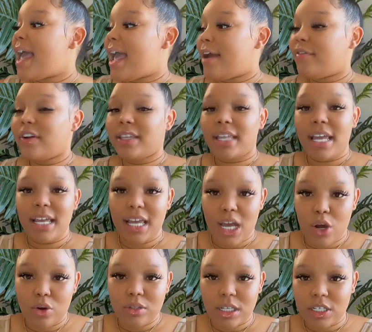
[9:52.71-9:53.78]
Everything
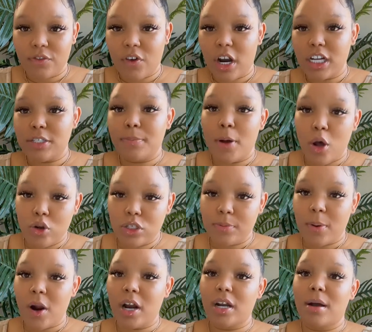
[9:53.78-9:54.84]
else as far as
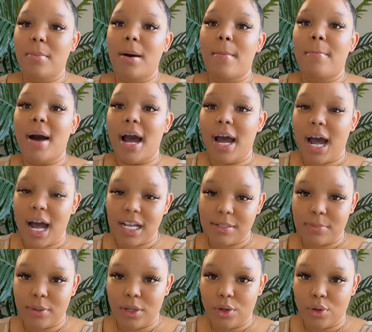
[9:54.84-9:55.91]
postpartum, my
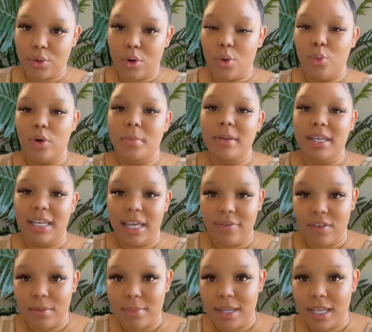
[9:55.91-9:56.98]
hospital will be
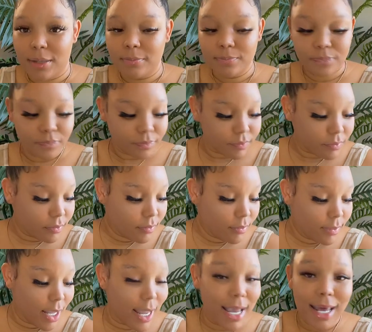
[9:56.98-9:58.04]
giving me,
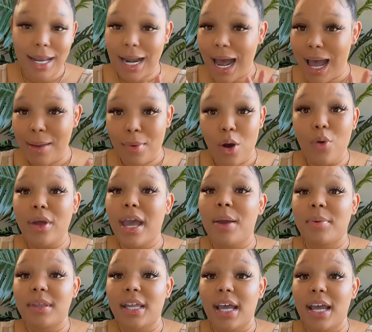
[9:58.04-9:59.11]
and I'm okay
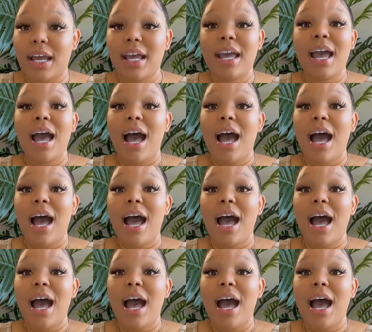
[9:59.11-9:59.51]
with that.